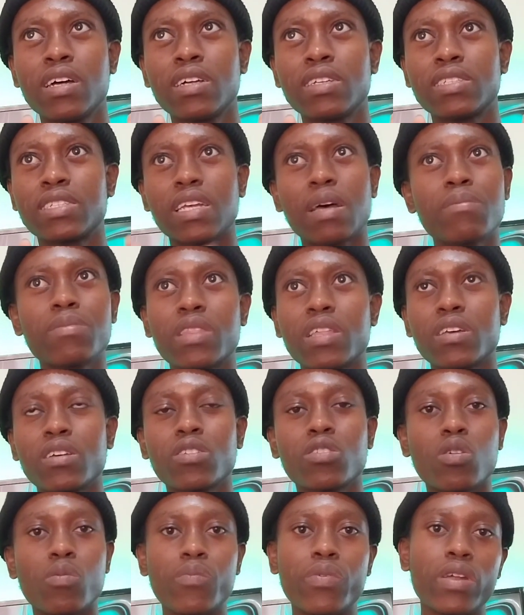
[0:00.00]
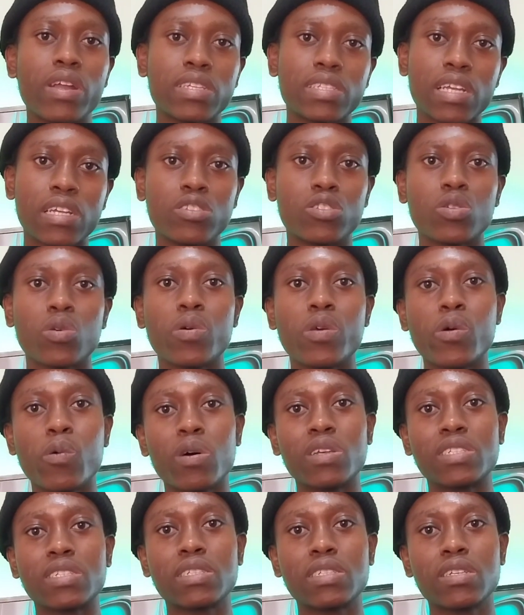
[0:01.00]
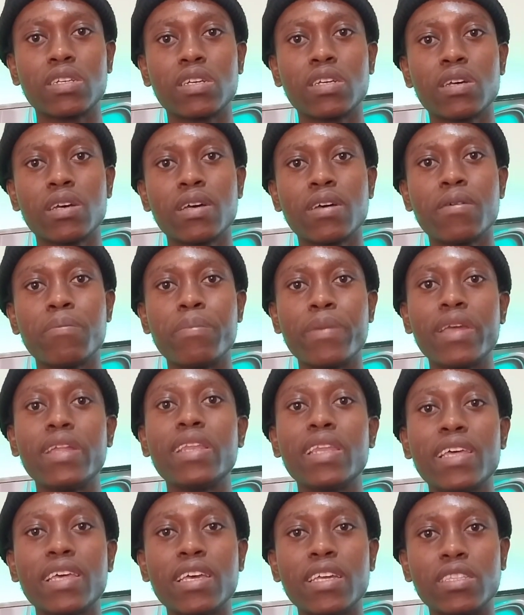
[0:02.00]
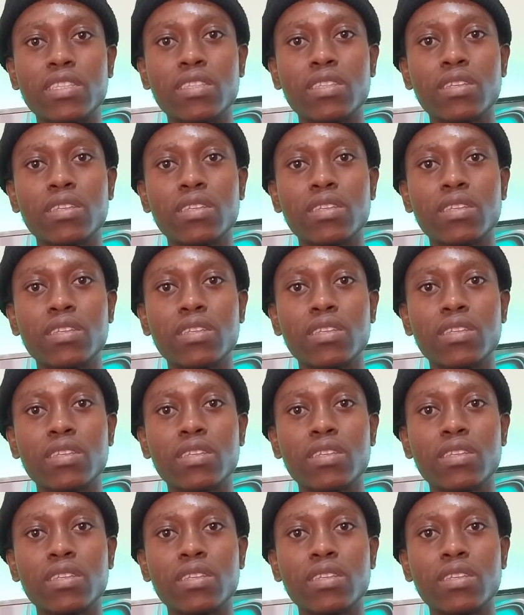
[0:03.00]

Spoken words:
something computer science, so it was mainly